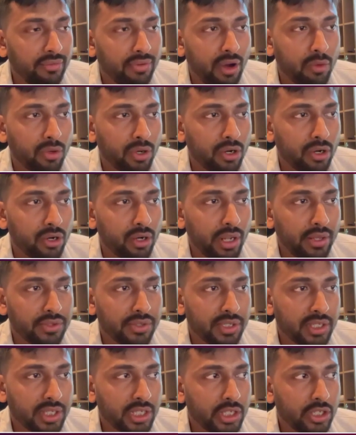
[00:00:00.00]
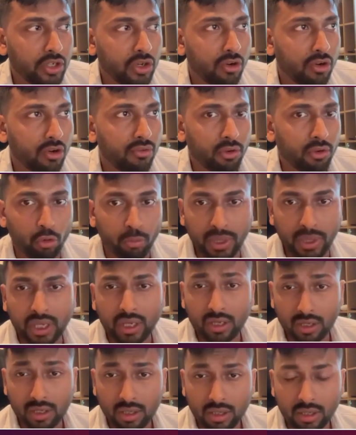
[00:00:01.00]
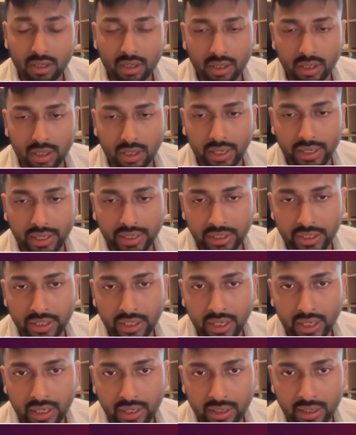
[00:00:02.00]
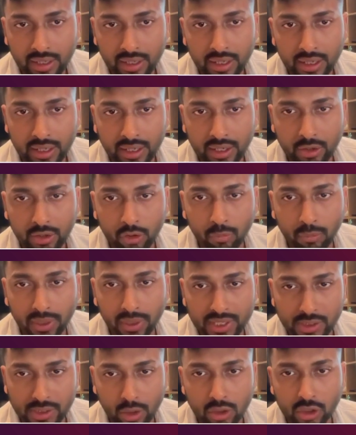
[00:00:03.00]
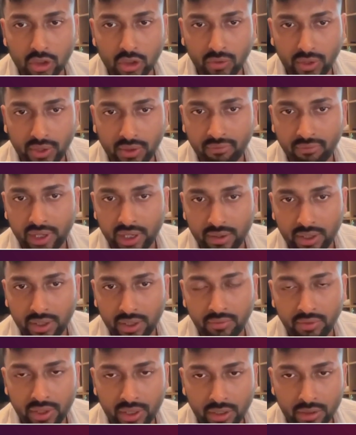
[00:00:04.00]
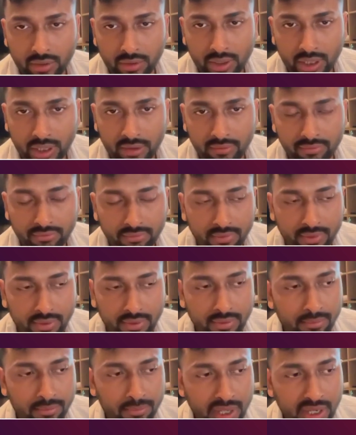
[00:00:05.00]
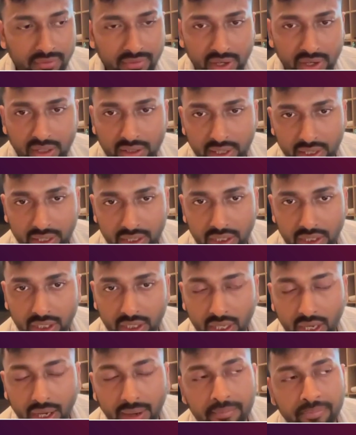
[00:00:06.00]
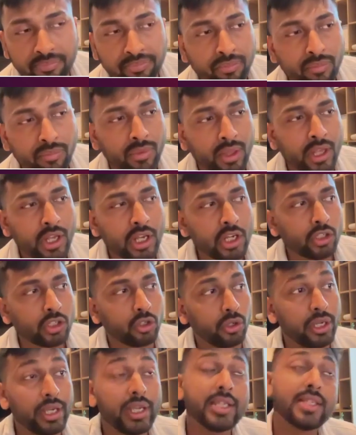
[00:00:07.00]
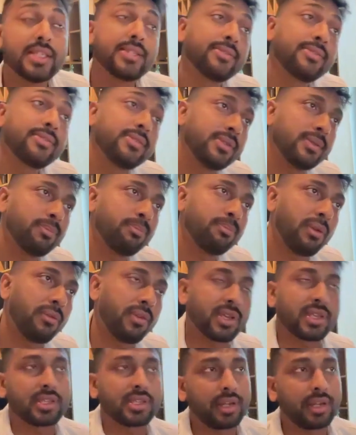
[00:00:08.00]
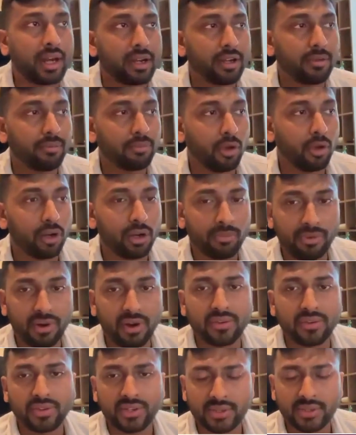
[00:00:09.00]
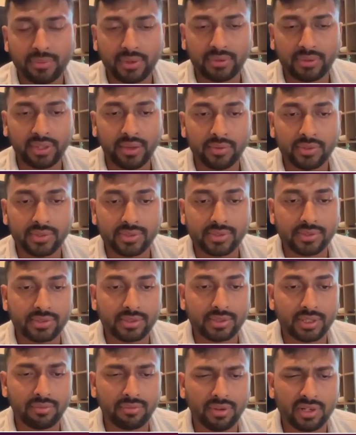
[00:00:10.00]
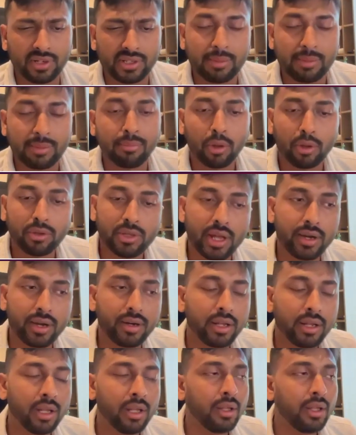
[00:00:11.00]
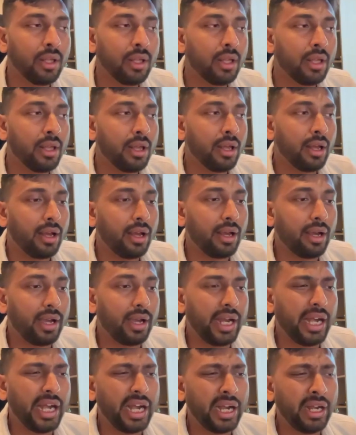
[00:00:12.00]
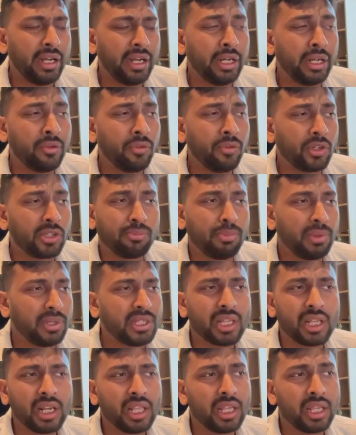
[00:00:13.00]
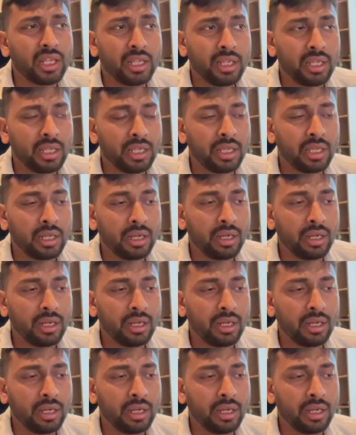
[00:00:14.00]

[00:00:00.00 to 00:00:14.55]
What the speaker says: founder and CEO of Rupik in India. Rupik is also a very kind of big fintech in India. So his previous startup called function space, I was the first employee there. And it was basically